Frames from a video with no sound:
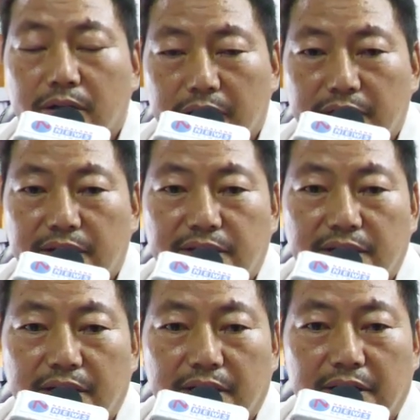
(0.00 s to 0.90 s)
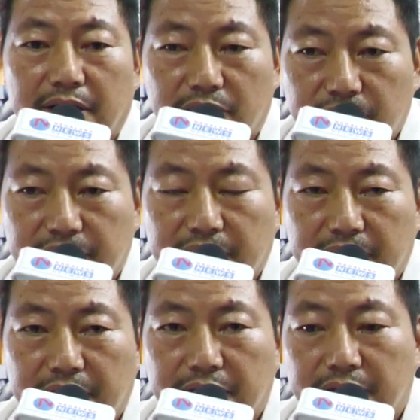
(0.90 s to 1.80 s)
it is a kerosene,
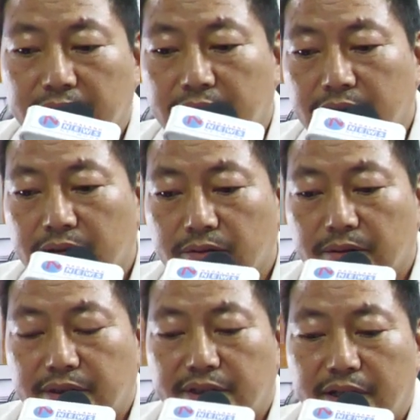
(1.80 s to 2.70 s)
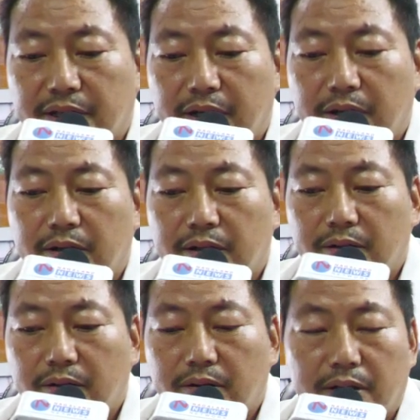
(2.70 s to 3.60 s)
so it's a
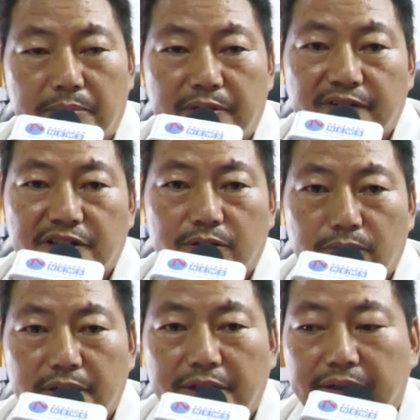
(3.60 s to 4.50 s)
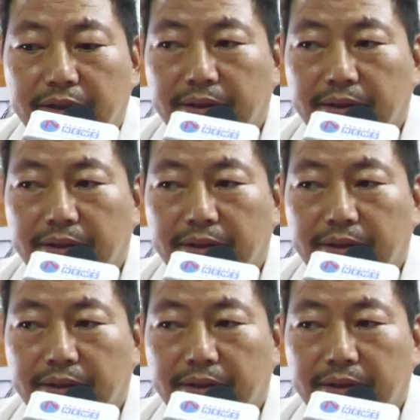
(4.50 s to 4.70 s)
abbreviation only.